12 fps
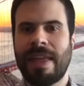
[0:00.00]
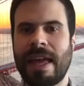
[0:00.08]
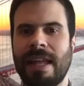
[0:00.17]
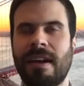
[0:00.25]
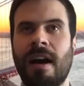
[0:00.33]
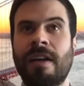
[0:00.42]
And
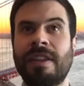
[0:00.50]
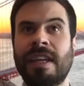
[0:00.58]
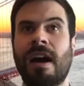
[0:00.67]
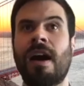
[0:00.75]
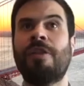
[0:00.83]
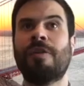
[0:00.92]
then on
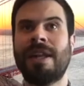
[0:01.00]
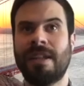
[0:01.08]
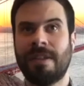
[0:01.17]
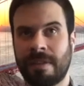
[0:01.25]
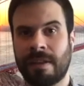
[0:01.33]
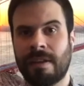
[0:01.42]
the other end
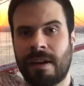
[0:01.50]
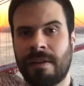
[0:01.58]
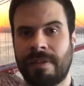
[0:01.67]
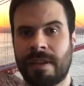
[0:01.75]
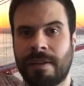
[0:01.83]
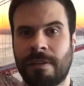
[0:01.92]
of
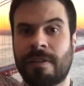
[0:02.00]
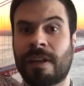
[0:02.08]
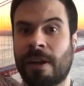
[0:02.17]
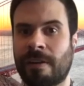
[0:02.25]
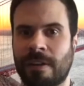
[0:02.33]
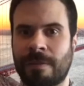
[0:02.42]
the
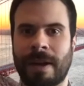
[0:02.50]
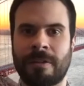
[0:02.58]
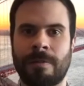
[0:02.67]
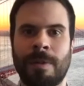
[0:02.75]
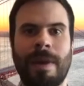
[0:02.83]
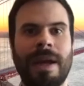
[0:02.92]
security
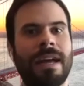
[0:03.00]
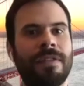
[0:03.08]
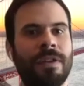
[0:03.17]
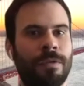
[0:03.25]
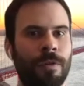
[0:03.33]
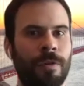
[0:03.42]
spectrum, you might have
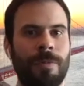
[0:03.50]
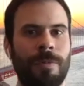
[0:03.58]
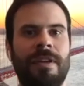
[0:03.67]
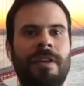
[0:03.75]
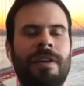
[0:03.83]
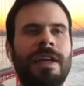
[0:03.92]
user groups
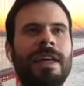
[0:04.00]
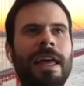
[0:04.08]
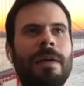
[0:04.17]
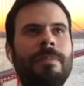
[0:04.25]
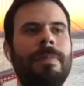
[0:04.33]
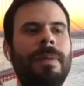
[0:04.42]
that are
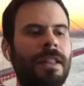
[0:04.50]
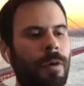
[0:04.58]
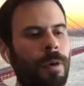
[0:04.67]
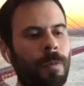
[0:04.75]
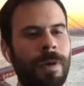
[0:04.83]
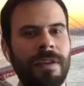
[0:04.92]
maybe
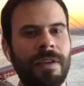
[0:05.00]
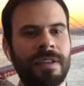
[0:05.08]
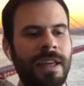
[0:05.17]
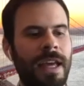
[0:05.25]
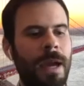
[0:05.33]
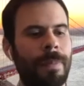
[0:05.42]
lower risk,
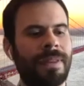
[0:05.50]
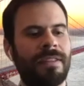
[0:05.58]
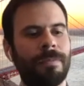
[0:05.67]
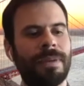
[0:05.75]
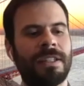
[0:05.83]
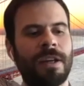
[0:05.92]
but they
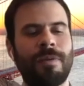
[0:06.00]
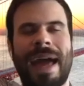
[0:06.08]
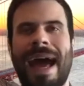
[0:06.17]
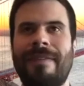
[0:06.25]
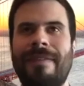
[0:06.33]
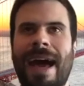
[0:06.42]
simply don't
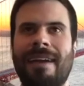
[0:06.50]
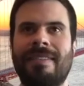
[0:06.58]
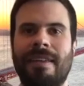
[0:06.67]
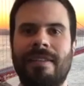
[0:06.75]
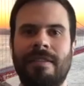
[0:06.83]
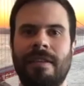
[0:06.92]
have
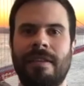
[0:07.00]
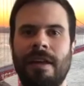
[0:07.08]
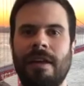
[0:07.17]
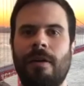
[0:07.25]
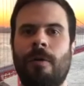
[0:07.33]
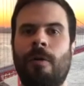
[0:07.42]
access
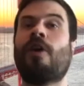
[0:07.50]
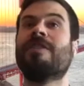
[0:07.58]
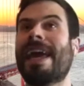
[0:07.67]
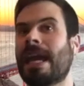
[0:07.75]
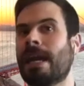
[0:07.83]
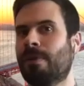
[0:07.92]
or
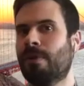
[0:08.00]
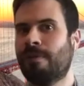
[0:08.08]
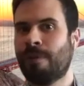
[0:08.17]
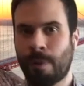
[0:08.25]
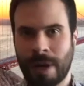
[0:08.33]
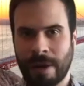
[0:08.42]
aren't able,
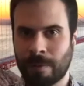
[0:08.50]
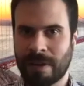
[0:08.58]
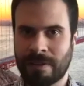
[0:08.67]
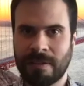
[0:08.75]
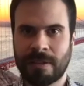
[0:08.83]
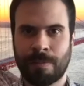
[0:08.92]
for whatever
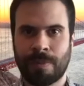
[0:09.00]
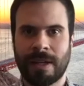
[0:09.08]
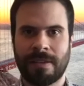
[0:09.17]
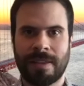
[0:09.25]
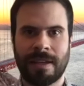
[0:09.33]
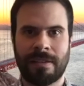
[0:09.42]
reason, to
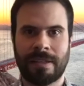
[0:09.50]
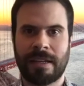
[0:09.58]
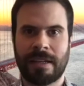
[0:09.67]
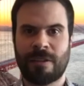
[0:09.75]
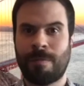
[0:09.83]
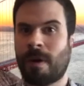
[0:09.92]
bring things
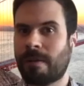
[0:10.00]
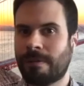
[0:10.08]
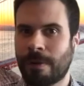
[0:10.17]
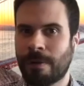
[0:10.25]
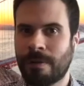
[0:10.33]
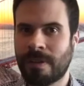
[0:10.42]
like
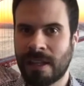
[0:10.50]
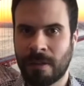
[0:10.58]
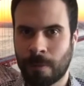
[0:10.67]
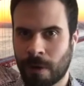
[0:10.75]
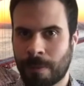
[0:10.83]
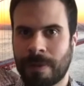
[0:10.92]
smartphones into
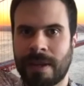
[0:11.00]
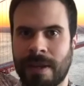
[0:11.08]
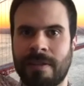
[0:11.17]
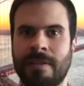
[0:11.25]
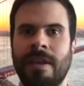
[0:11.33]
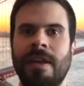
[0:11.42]
the
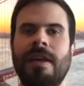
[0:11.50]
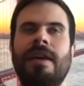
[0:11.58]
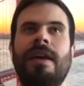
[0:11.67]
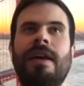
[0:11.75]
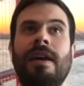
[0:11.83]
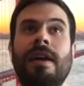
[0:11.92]
workplace.
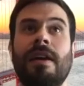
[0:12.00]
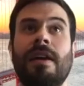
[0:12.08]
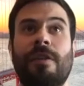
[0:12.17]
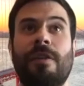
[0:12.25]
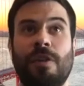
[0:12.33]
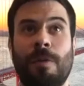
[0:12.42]

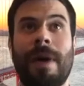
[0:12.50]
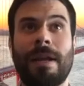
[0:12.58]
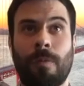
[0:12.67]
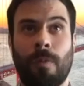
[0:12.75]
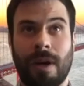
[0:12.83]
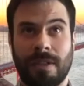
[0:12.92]
So you
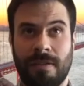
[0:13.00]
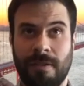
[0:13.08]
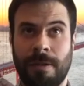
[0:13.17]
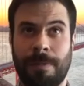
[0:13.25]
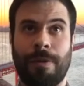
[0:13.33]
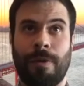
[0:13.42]
might want to
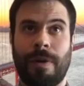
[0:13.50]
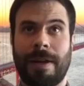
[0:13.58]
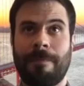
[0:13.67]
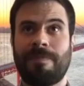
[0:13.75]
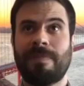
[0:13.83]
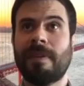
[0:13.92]

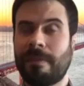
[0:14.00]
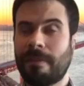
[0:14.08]
deploy